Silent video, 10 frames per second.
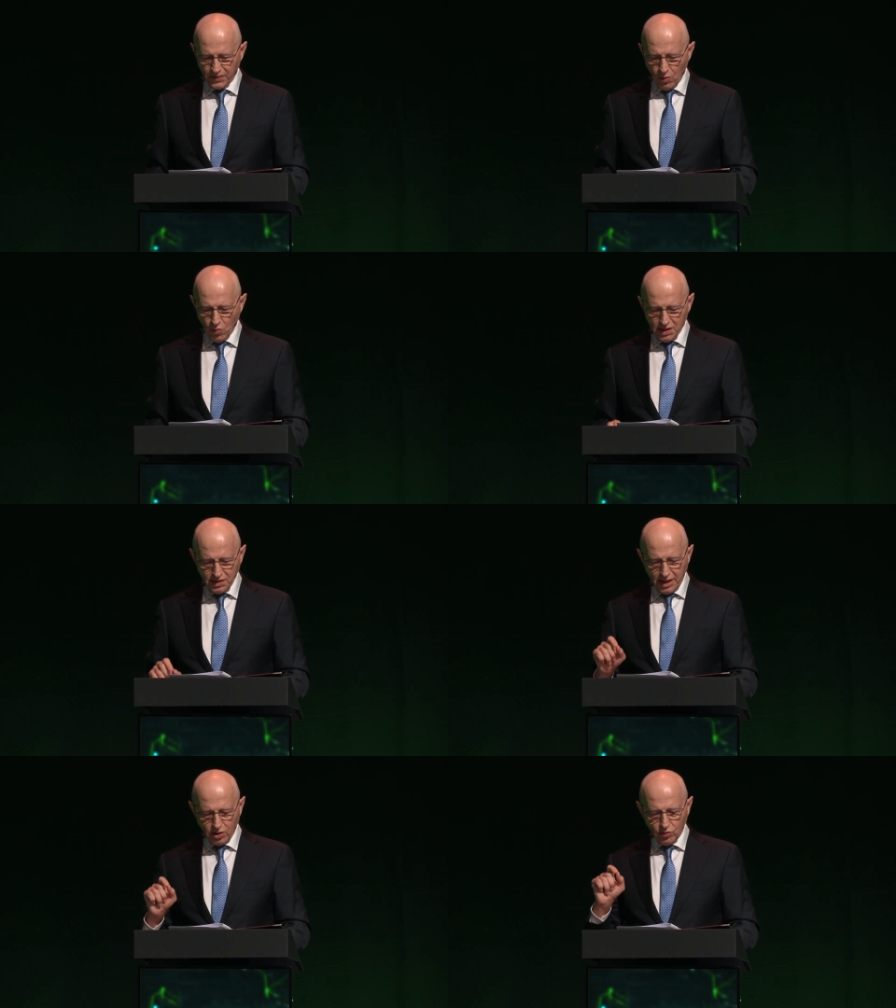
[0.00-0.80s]
ones
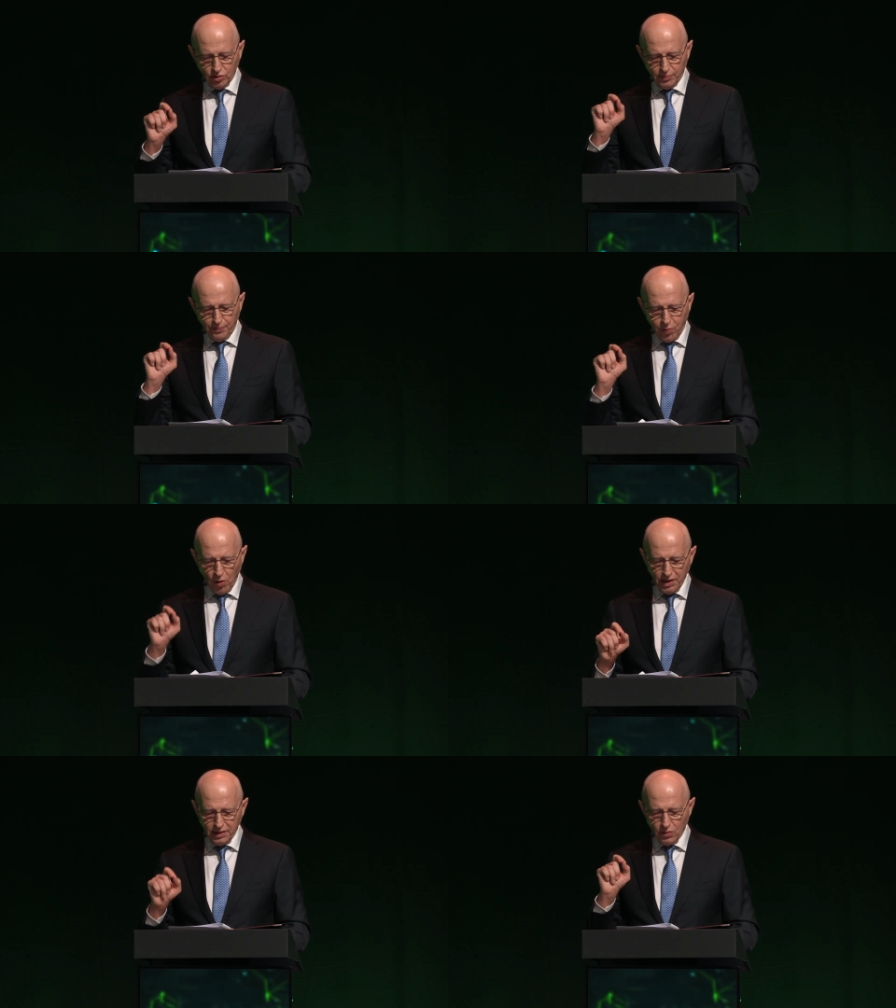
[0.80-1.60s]
that could
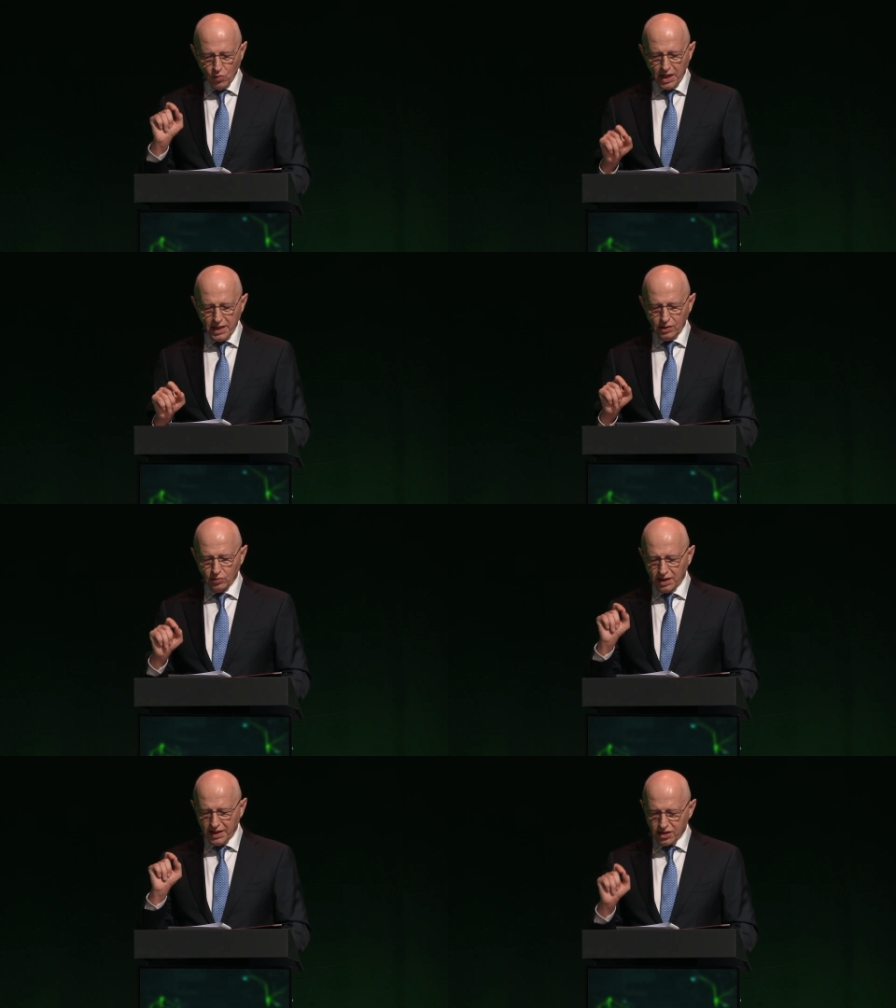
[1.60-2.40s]
point the way to
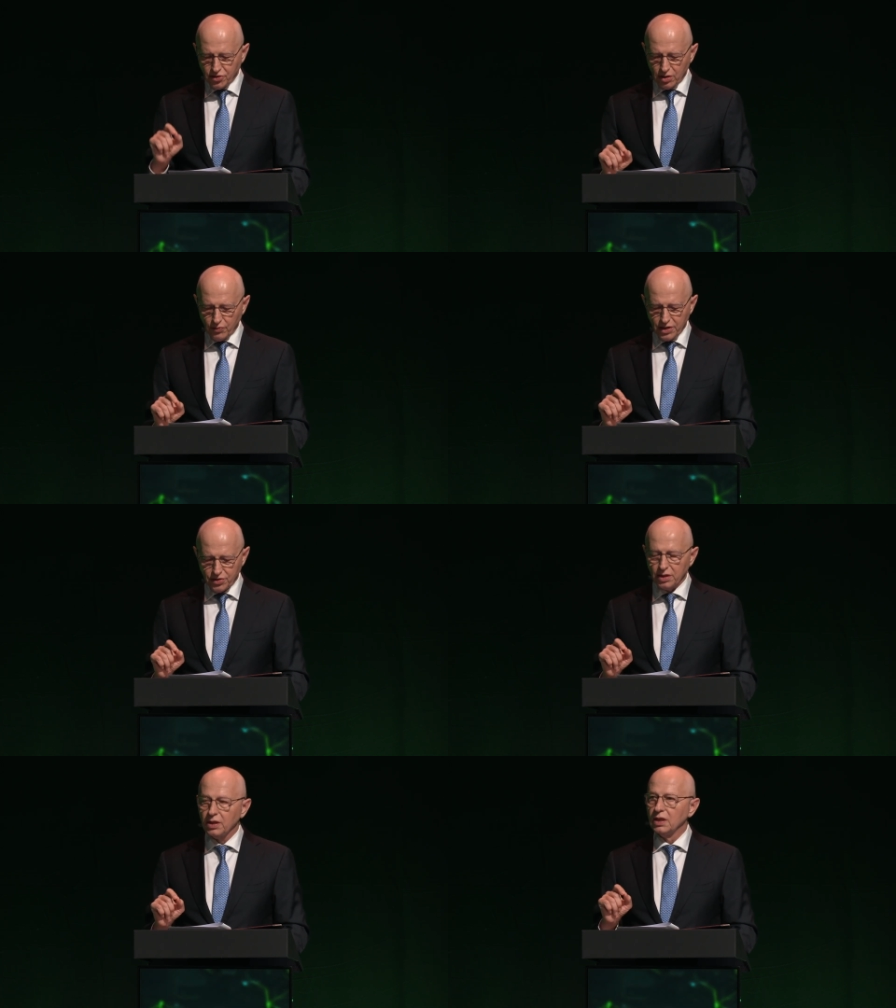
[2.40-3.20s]
the next
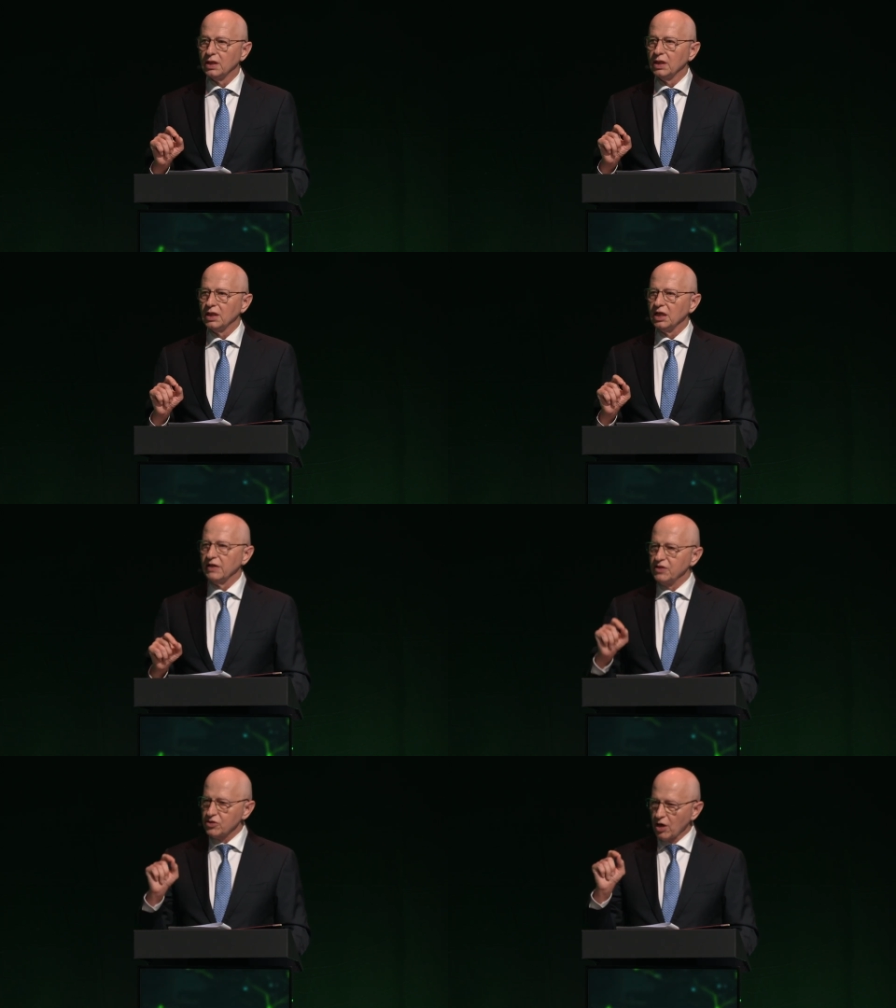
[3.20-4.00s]
generation of
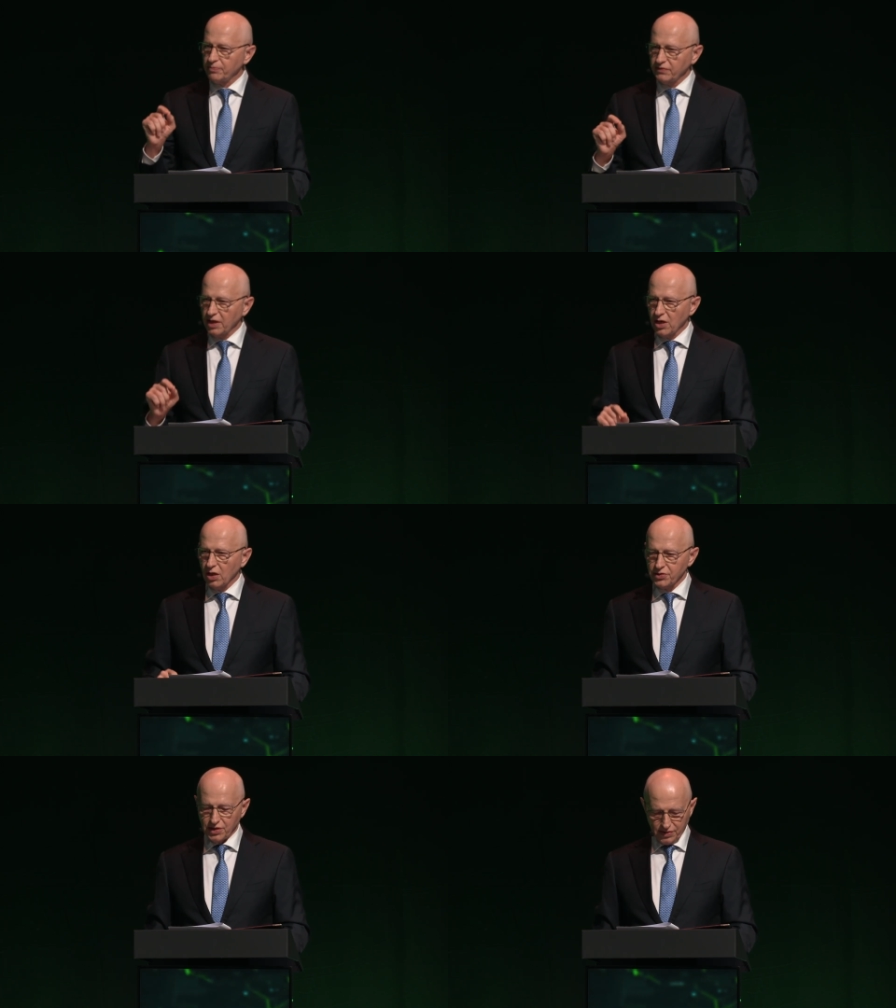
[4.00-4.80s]
disruptive
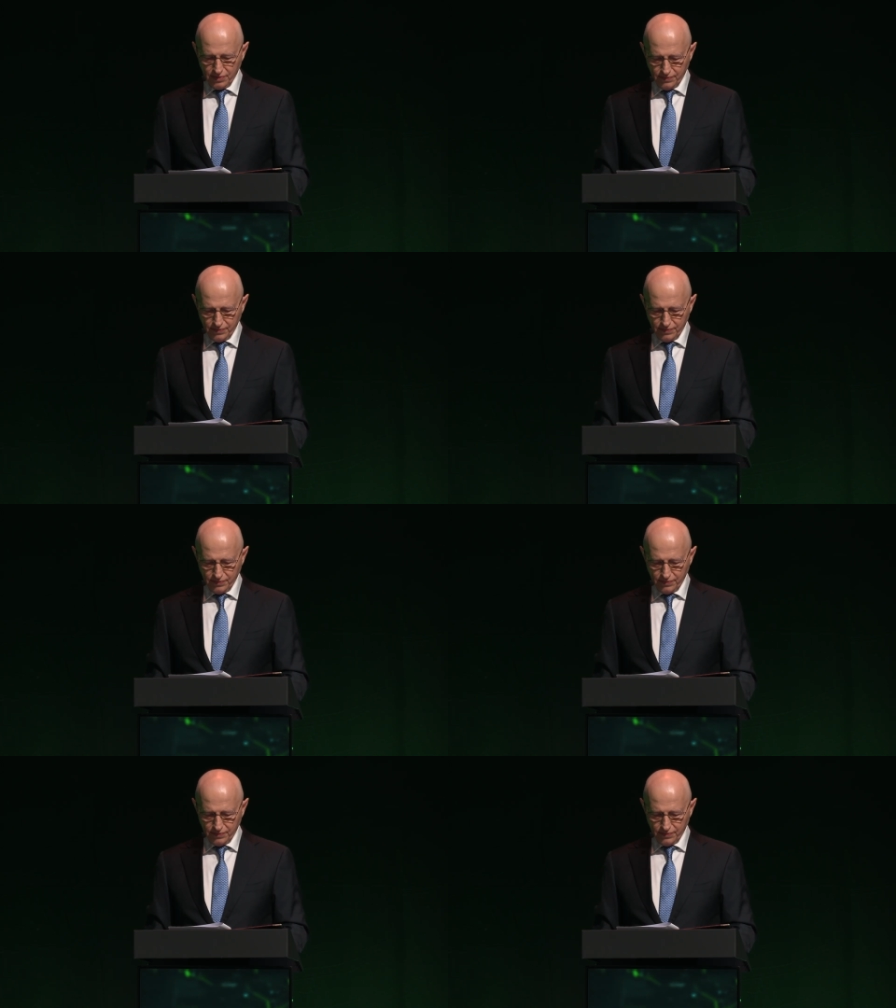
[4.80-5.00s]
technologies.